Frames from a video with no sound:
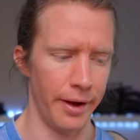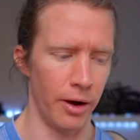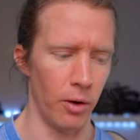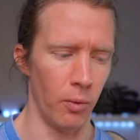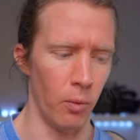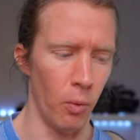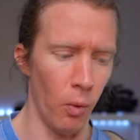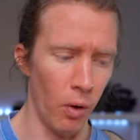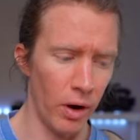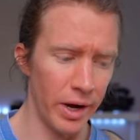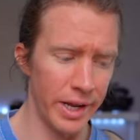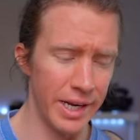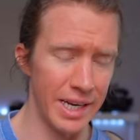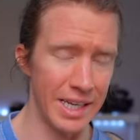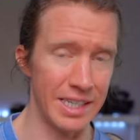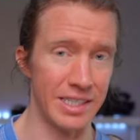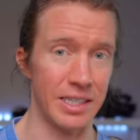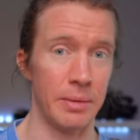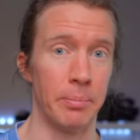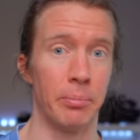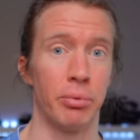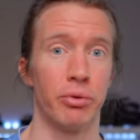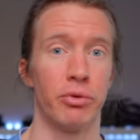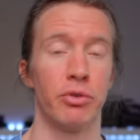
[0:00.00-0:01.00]
One is
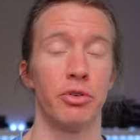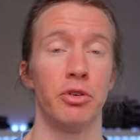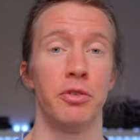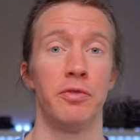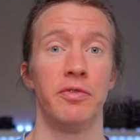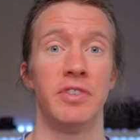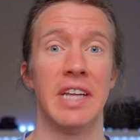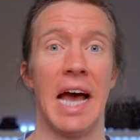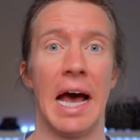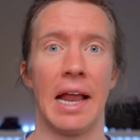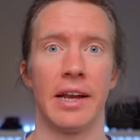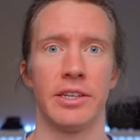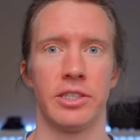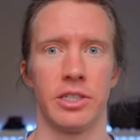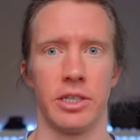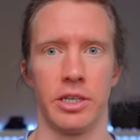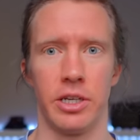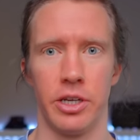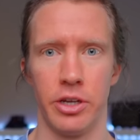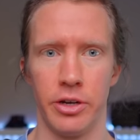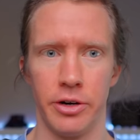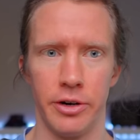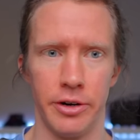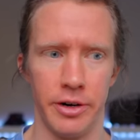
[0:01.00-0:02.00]
improved data
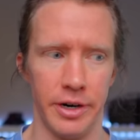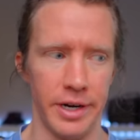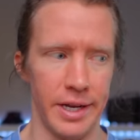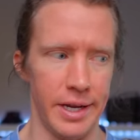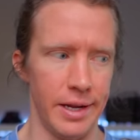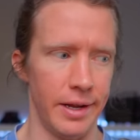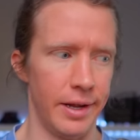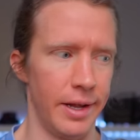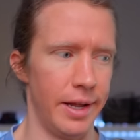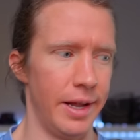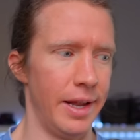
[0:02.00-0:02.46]
security.